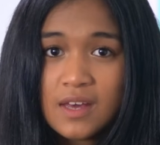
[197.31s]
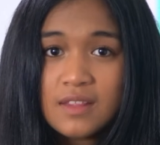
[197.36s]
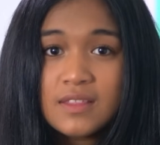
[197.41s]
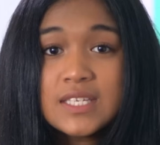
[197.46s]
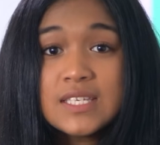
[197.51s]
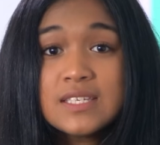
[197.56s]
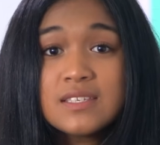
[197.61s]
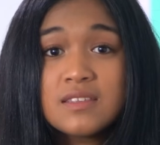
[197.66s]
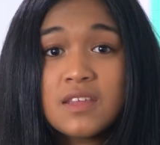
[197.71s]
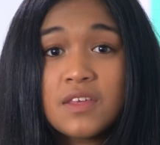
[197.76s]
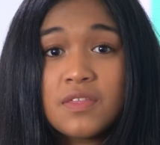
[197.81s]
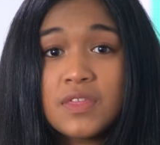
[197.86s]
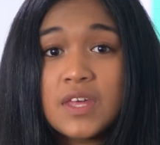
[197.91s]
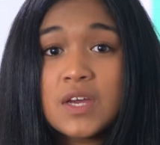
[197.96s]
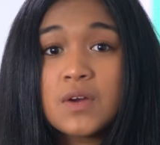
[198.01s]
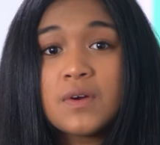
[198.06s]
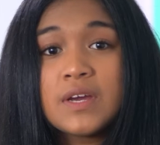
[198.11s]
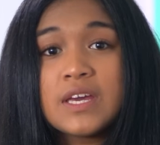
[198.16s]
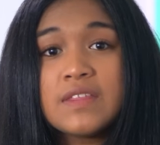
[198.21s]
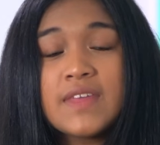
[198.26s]
This is the
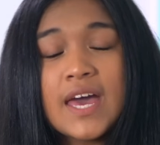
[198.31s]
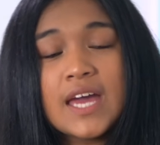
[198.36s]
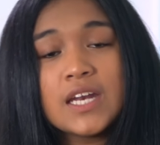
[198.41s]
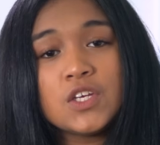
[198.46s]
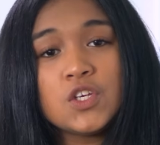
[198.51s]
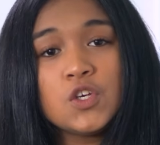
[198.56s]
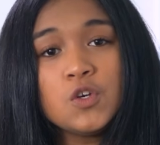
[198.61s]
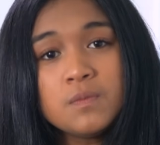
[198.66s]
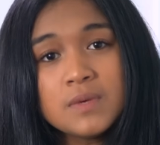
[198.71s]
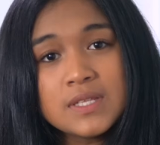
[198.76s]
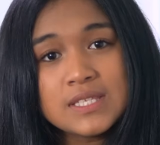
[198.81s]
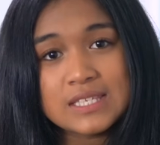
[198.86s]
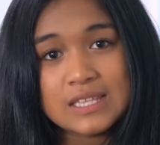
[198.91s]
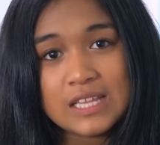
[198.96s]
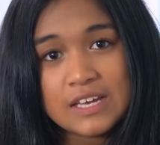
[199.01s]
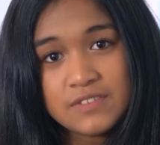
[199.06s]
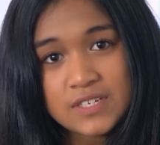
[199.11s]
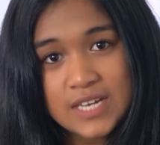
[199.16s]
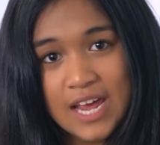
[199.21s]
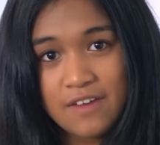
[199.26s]
theory that humans
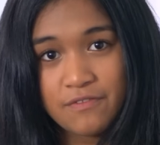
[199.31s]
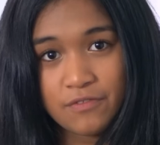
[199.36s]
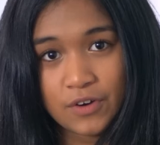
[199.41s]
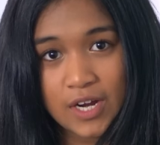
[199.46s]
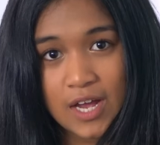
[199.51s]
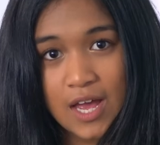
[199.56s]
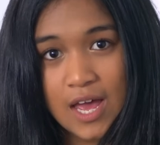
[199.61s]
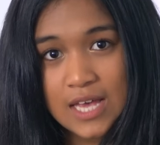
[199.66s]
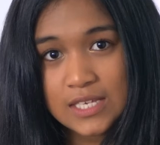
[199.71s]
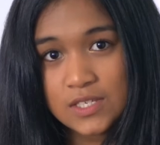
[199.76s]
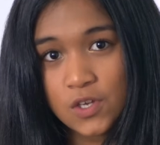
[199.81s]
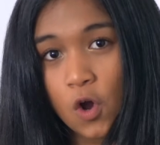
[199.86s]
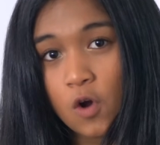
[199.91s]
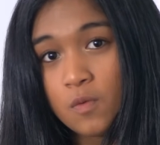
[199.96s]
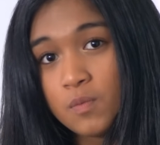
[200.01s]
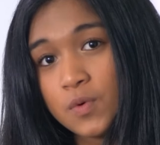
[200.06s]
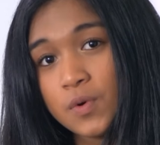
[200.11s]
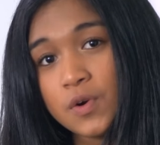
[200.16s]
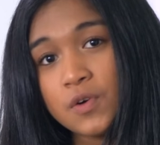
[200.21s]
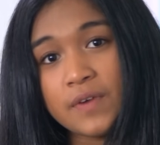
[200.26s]
left Africa as
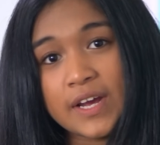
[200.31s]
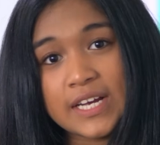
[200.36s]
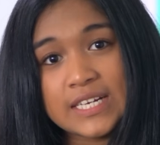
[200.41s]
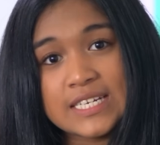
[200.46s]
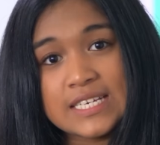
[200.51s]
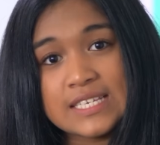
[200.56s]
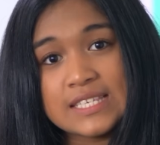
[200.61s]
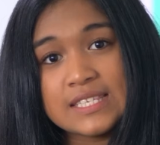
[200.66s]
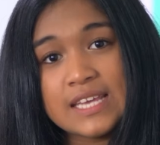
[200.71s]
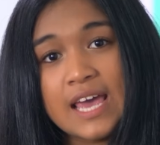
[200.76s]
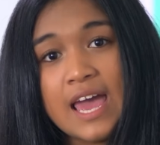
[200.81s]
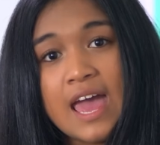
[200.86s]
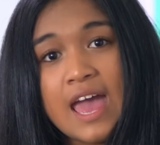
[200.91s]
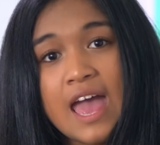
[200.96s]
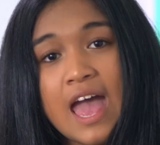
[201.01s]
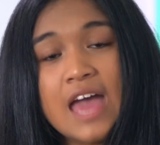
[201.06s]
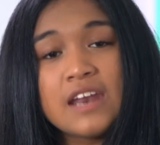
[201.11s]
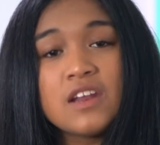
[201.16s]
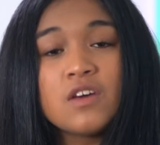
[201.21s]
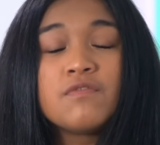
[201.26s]
Homo erectus
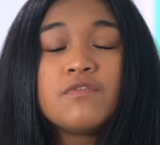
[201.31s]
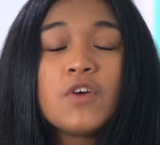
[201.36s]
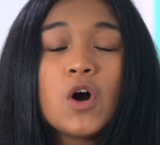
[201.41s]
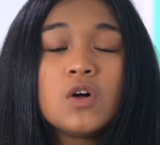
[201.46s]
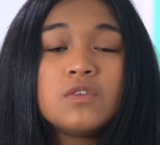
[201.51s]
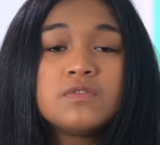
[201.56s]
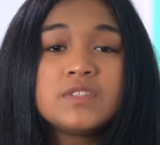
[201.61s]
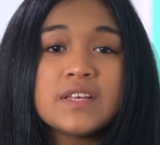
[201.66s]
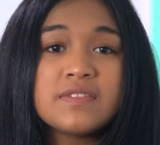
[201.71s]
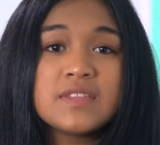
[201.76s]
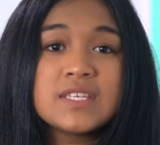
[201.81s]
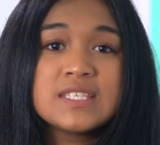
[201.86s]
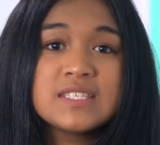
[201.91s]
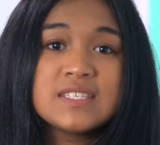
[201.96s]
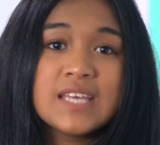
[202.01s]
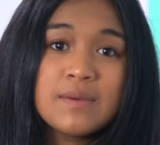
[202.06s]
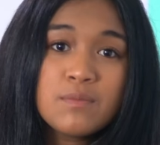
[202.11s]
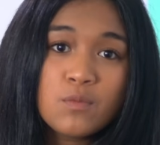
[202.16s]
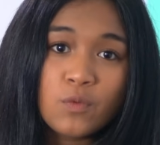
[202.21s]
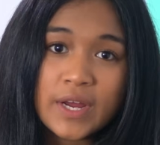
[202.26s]
and evolved at the
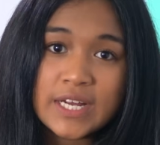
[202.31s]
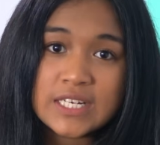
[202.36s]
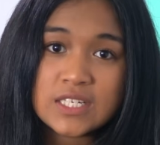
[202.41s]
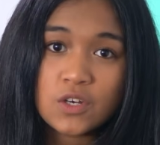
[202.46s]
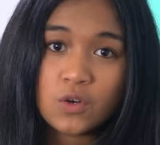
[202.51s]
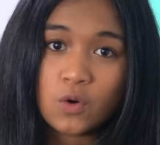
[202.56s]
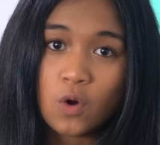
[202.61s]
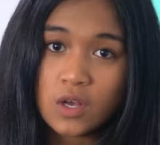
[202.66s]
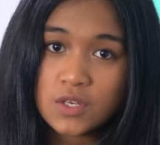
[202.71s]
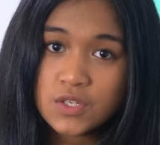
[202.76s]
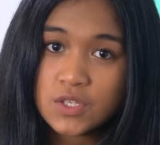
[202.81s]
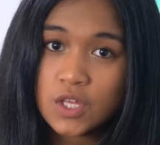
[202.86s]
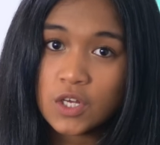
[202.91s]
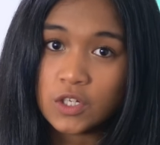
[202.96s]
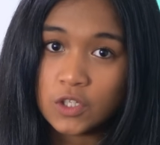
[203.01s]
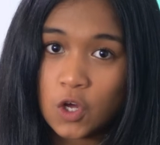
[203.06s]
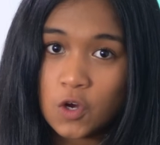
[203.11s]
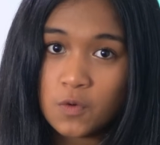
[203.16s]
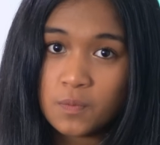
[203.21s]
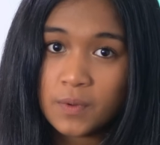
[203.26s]
same rate across the
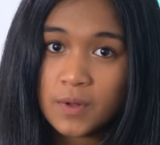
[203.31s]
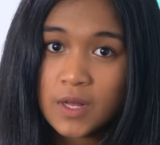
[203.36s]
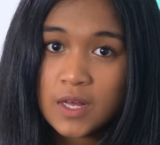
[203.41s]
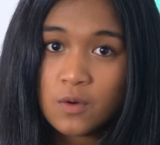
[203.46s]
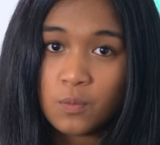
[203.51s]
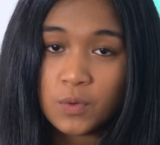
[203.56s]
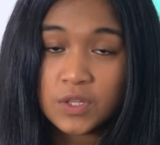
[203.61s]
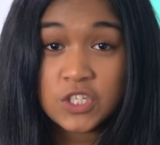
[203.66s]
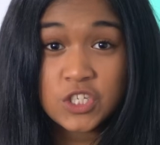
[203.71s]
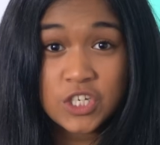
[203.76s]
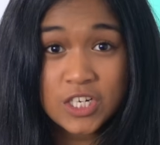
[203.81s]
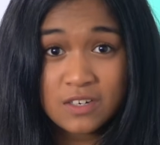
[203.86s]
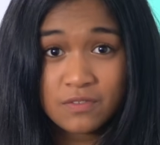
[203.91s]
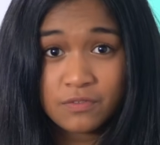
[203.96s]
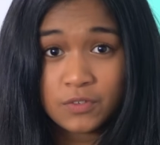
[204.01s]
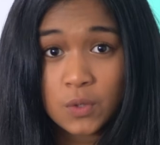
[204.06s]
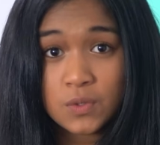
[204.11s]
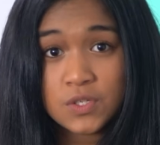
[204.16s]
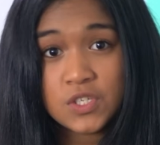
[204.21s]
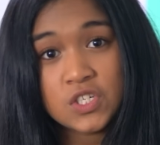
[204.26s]
globe, with gene
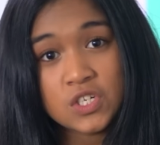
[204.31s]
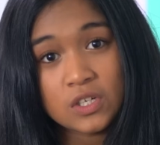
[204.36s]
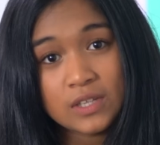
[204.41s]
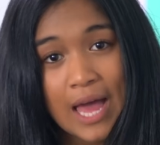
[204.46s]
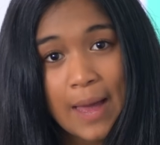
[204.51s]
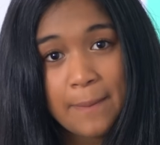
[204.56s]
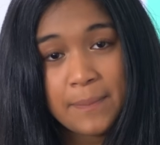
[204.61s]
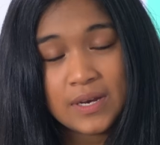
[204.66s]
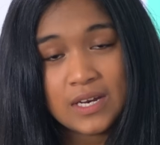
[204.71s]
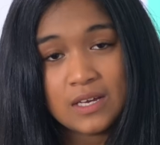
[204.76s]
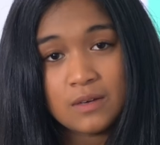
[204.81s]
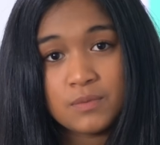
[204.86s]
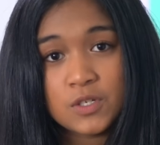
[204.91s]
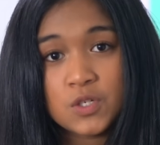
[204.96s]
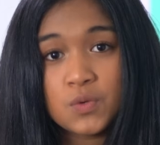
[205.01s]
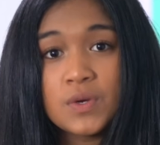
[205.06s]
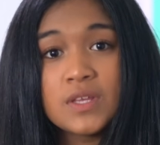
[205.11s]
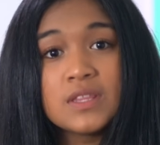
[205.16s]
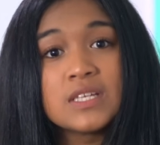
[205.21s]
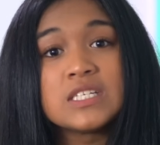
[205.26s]
flow still happening
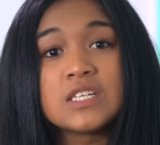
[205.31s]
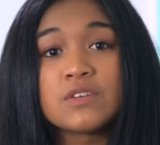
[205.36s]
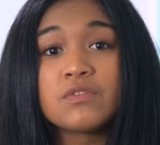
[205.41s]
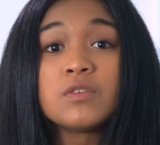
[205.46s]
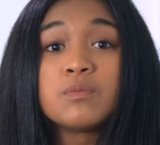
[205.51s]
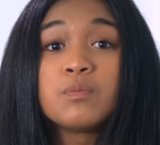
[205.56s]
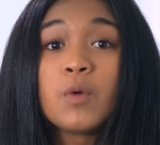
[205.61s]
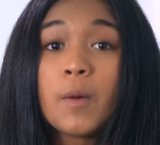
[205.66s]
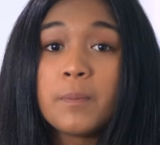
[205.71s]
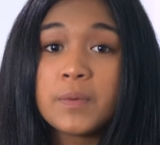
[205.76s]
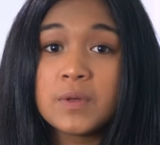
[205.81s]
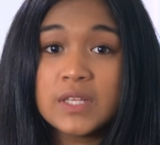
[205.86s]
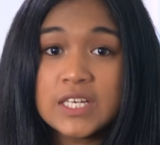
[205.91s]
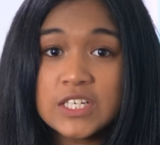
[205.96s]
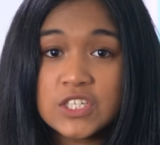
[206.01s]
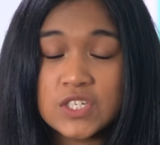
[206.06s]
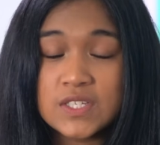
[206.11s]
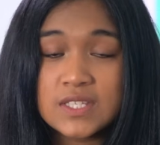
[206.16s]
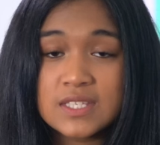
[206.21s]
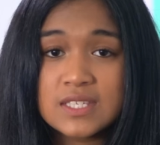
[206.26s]
between the different
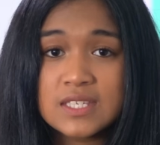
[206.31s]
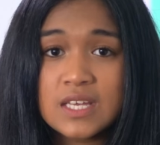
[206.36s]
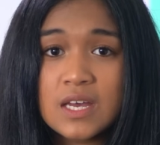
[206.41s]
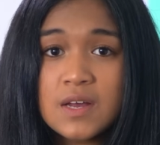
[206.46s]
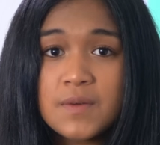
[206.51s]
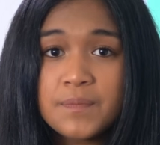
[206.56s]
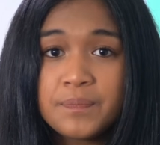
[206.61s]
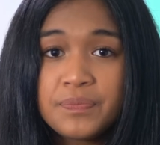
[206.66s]
populations.